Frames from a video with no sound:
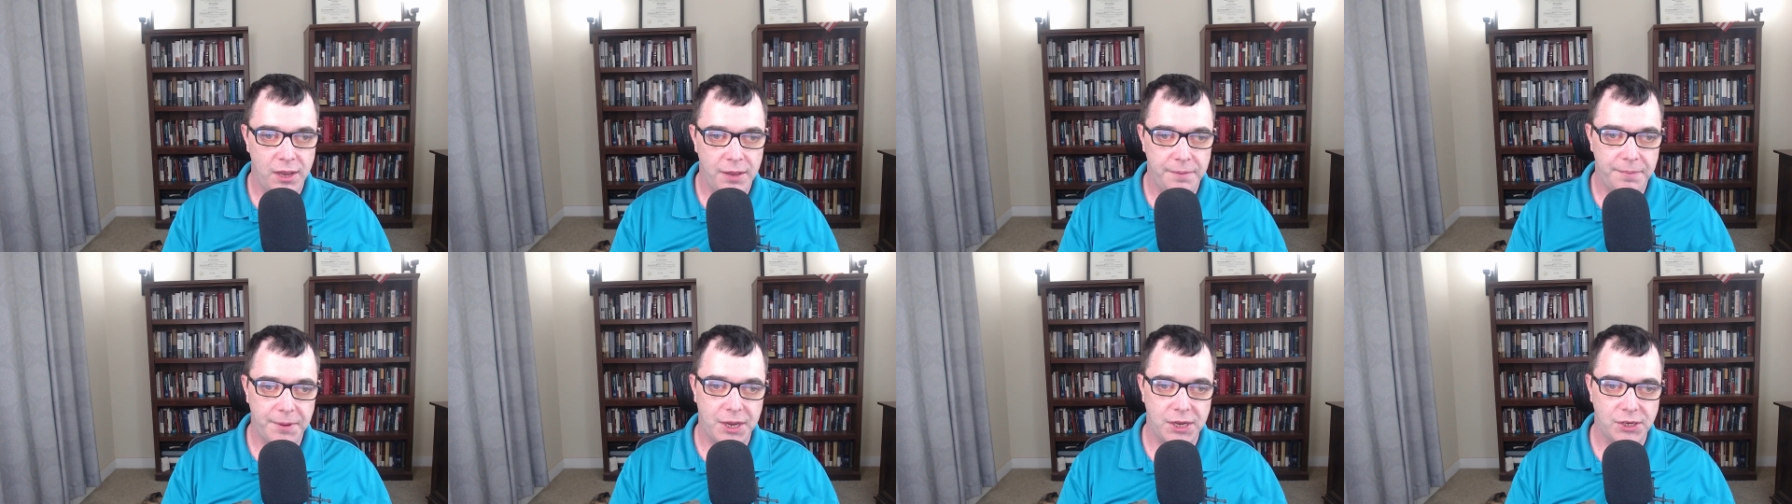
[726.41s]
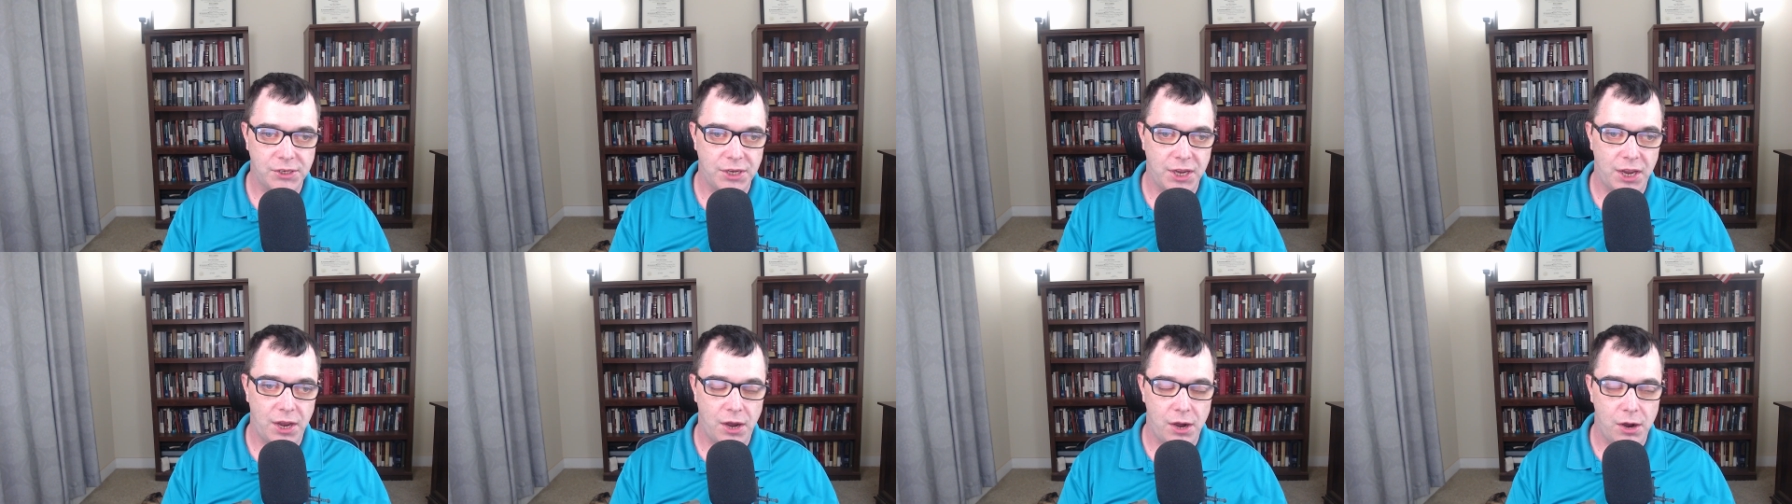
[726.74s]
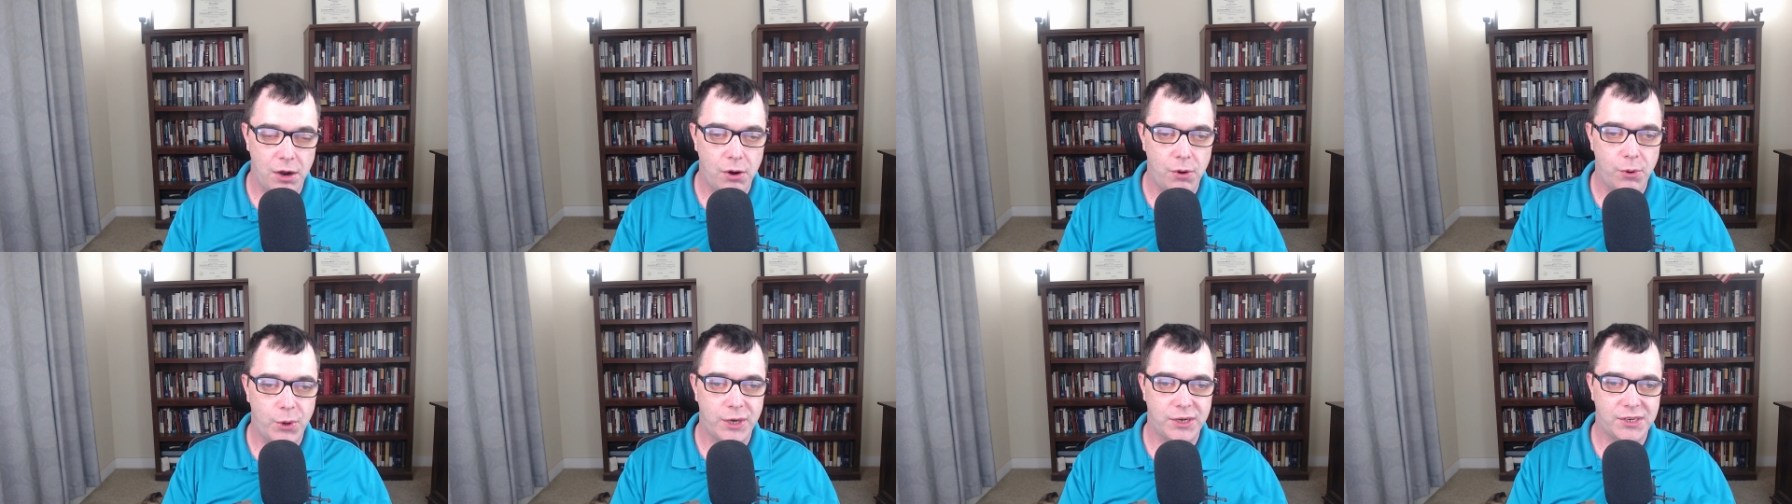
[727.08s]
because he
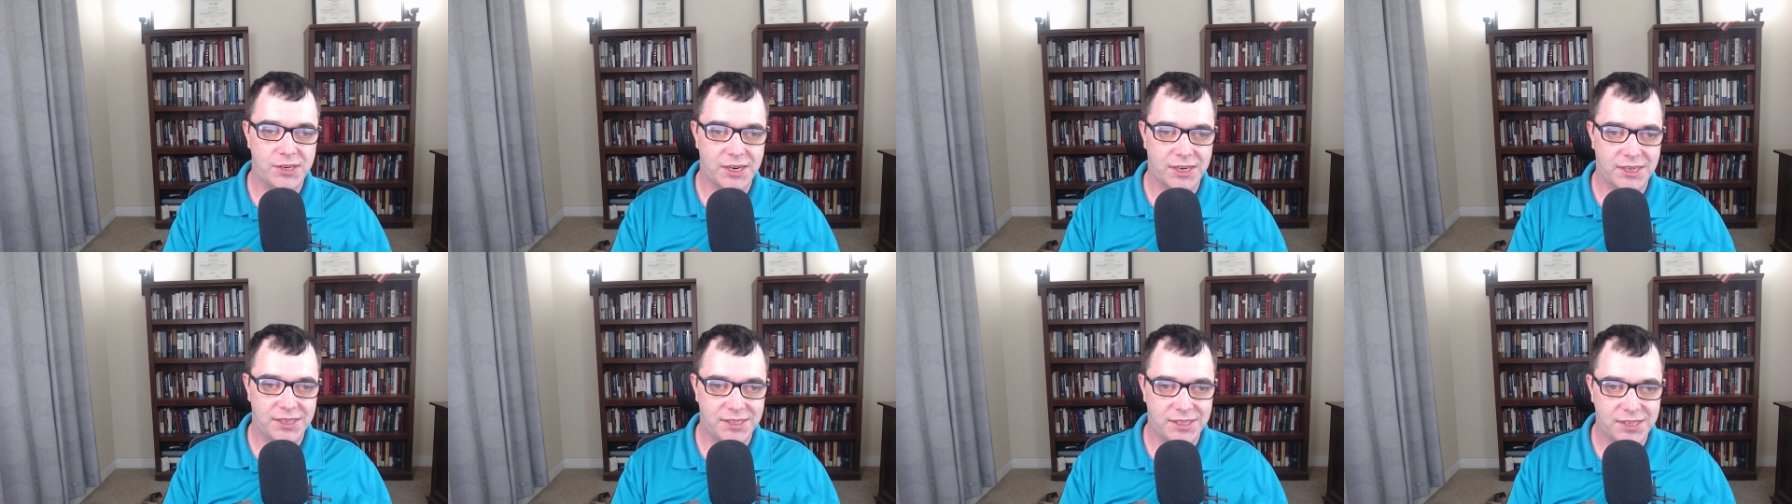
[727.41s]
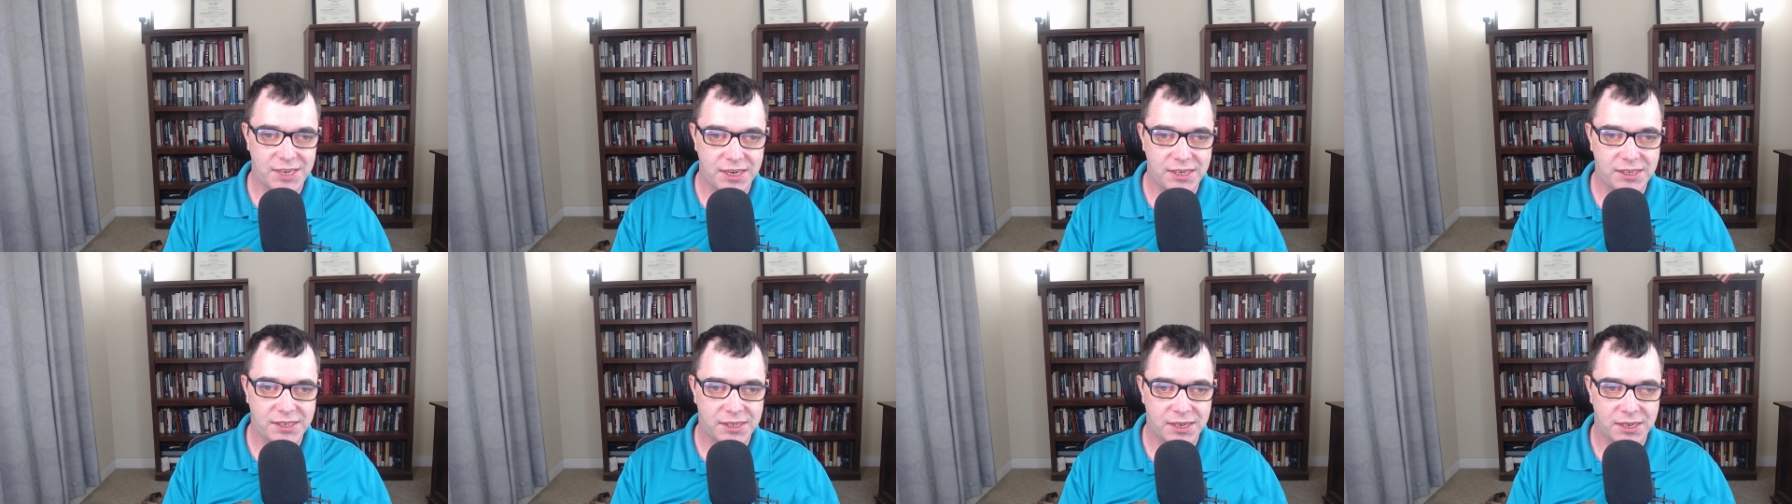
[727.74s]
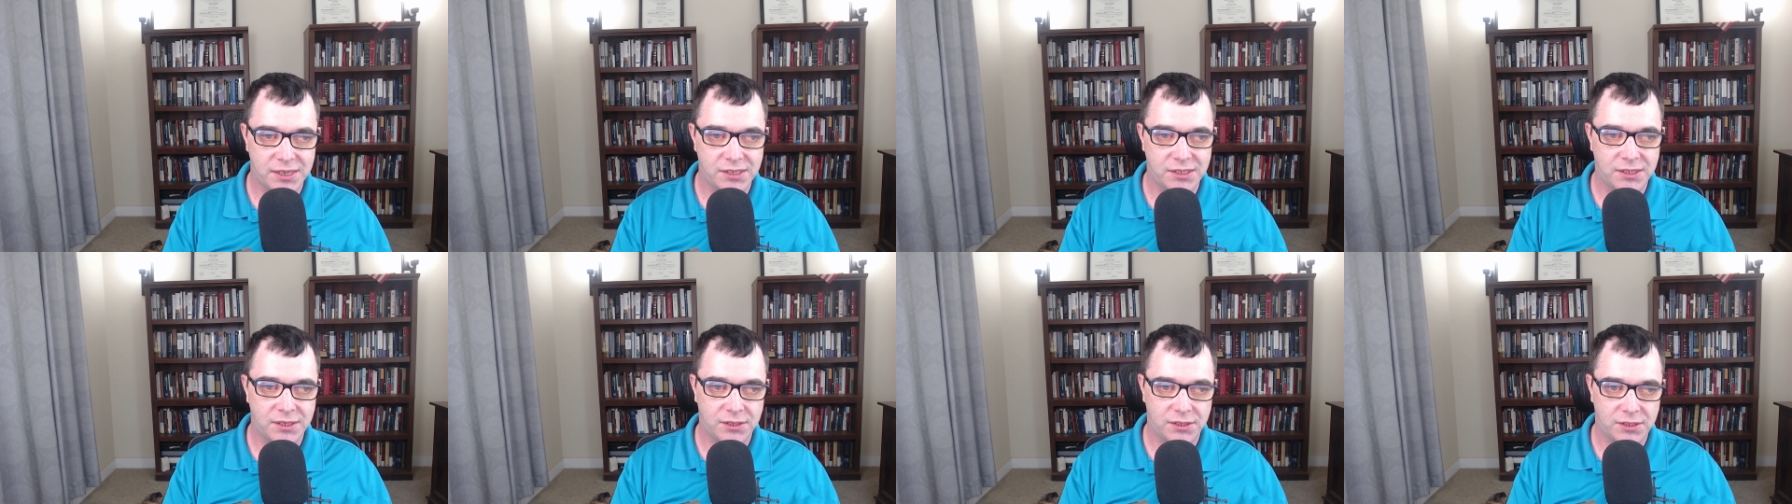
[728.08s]
owed his
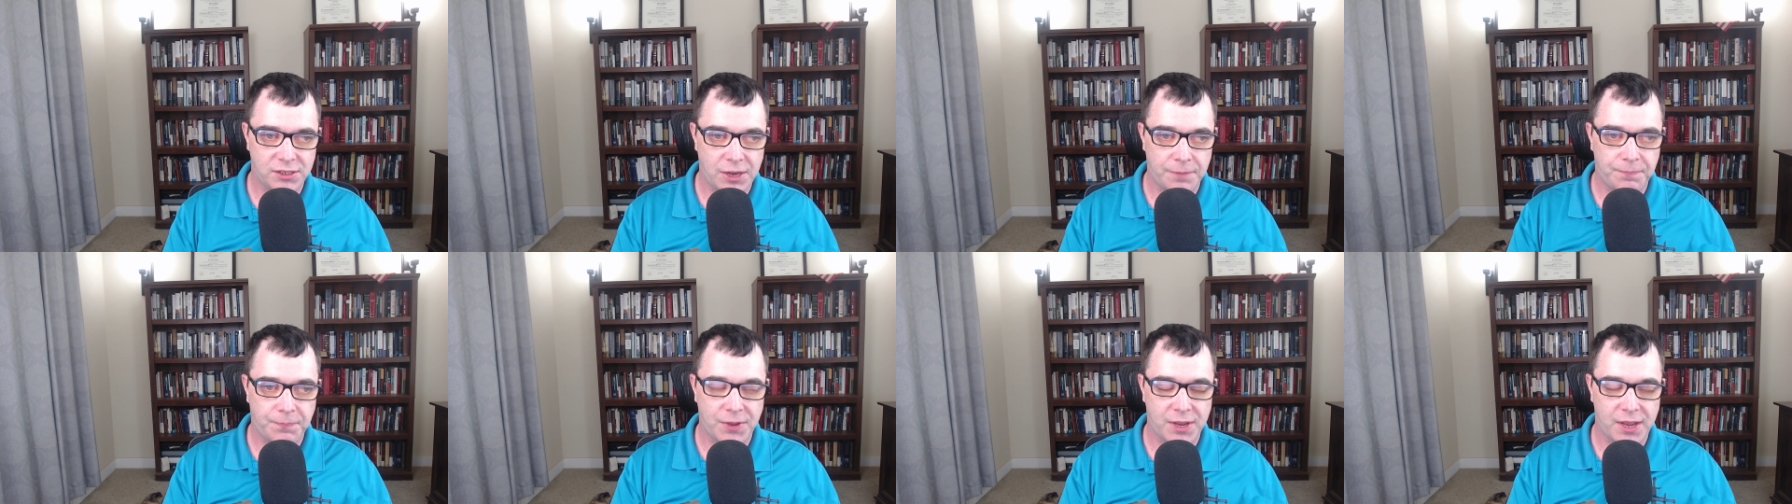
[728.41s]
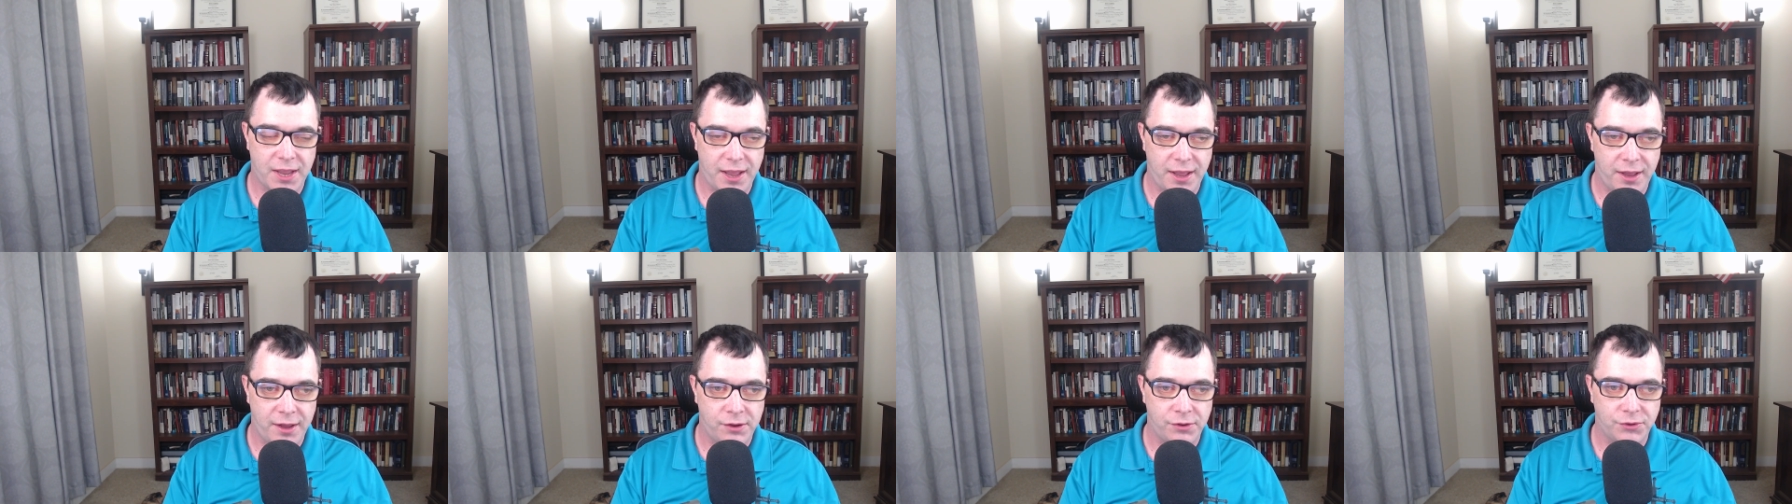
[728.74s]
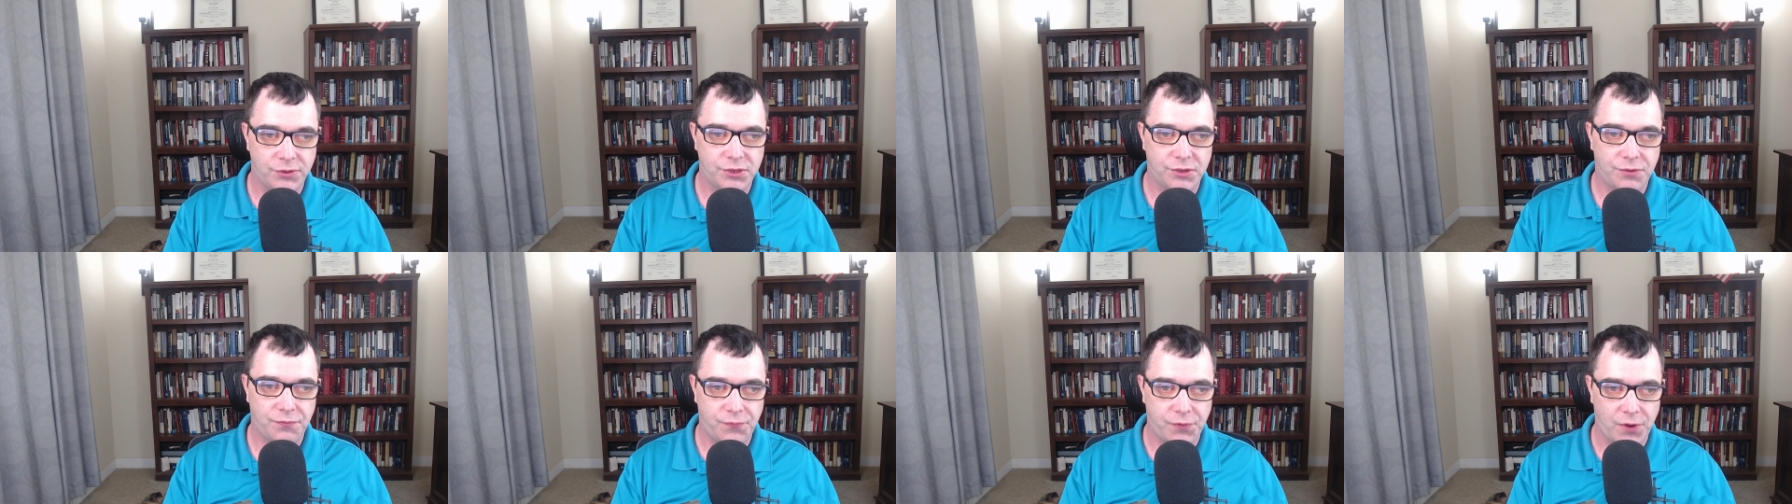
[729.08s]
existence to something
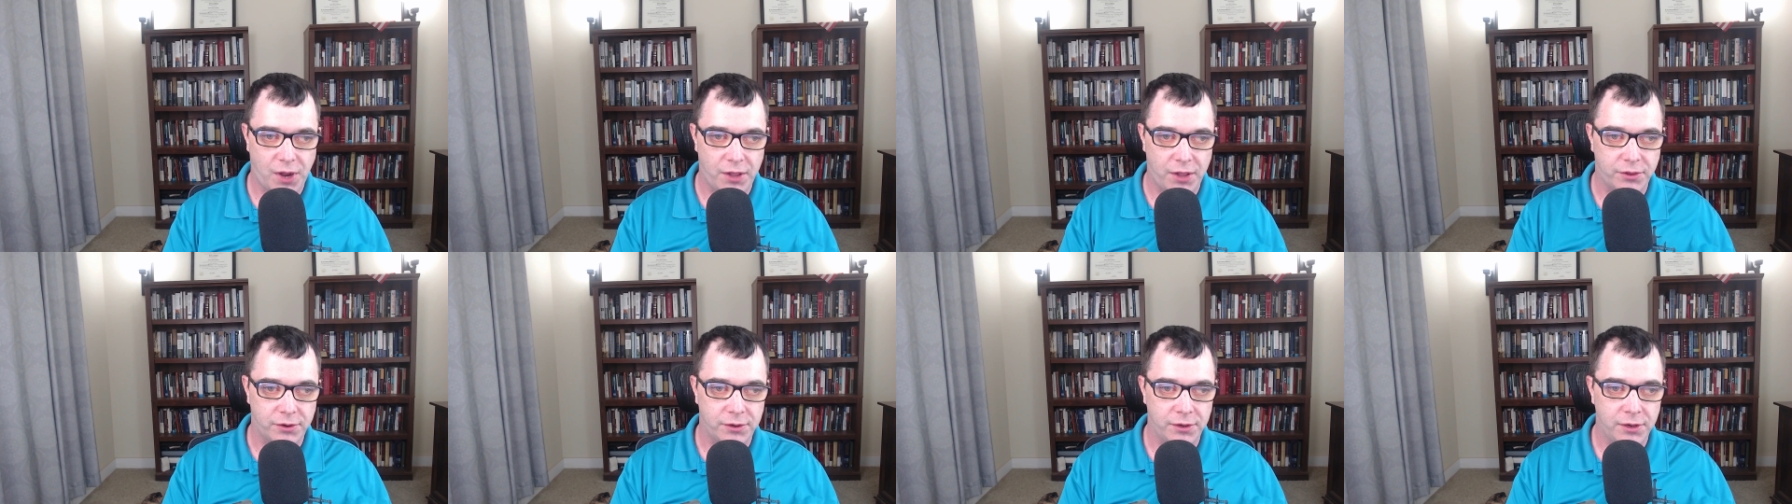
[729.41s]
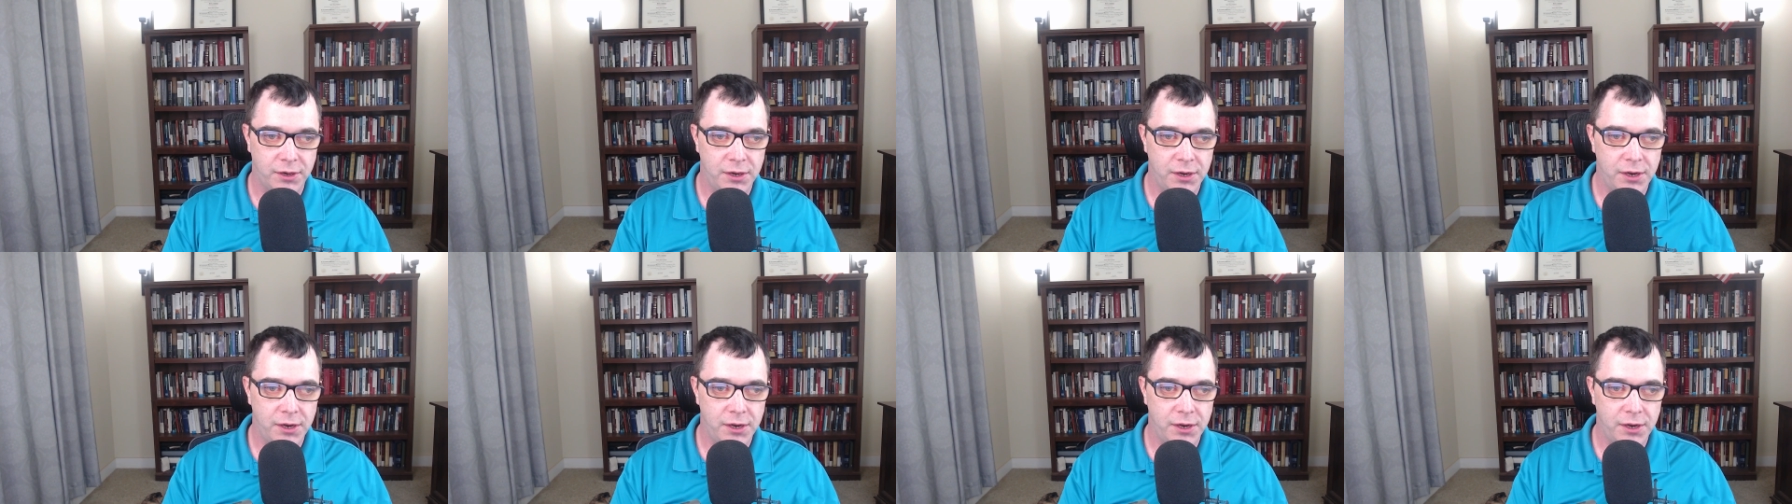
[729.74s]
else, the Father.